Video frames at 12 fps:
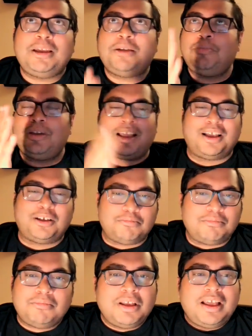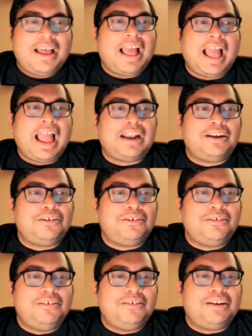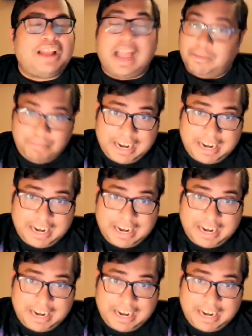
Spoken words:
Maybe and I'm